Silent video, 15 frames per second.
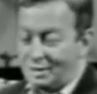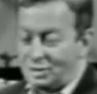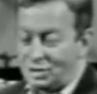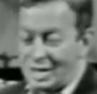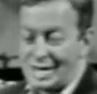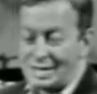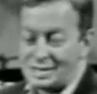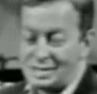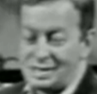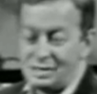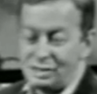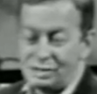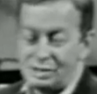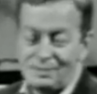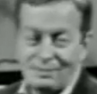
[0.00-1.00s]
Jack
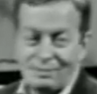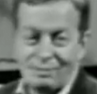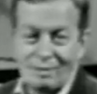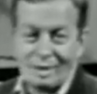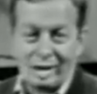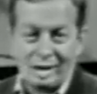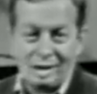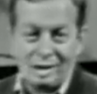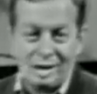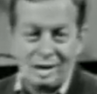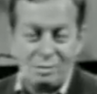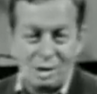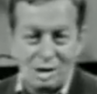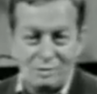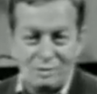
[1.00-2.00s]
Segal
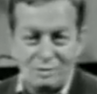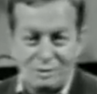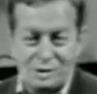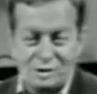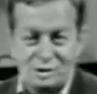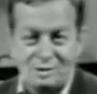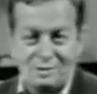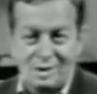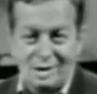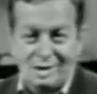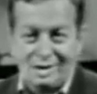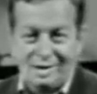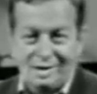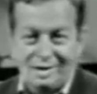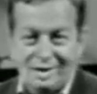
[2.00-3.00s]
and Marvin Fisher.
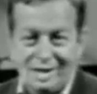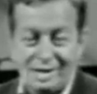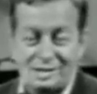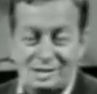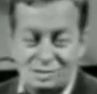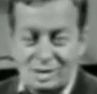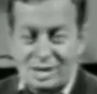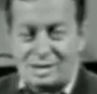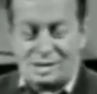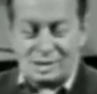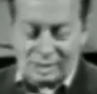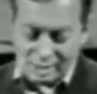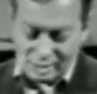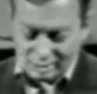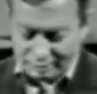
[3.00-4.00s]
And
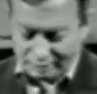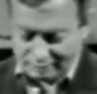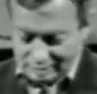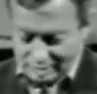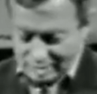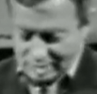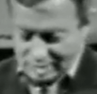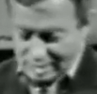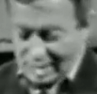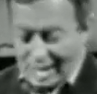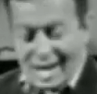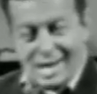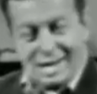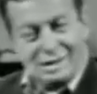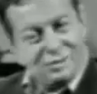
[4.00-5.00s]
strangely enough,
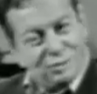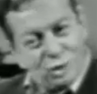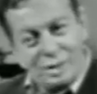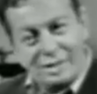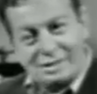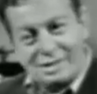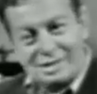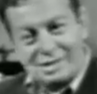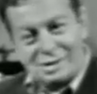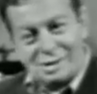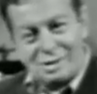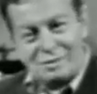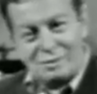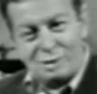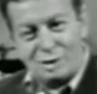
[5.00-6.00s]
I avoided this
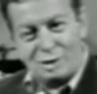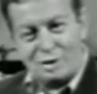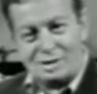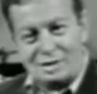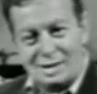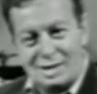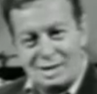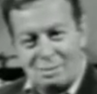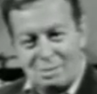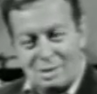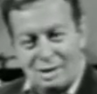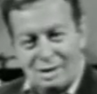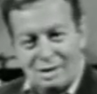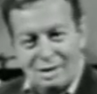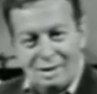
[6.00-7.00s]
song for a long time.
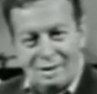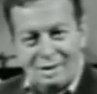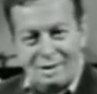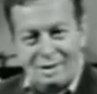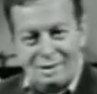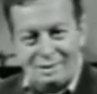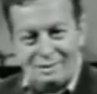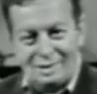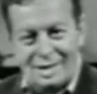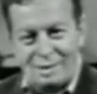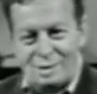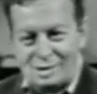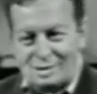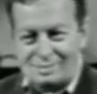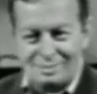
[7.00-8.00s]
Uh, I
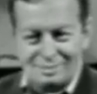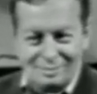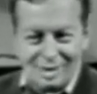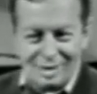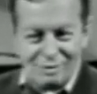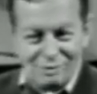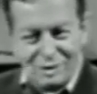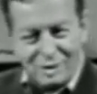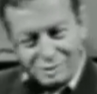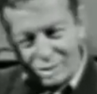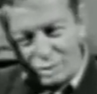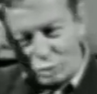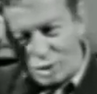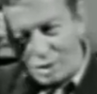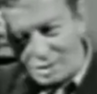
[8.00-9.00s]
was, I felt
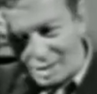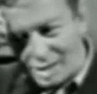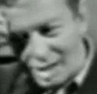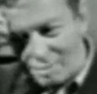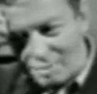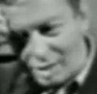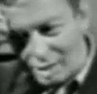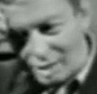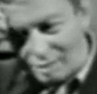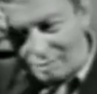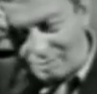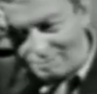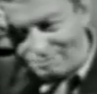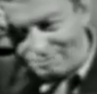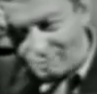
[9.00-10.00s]
at one time getting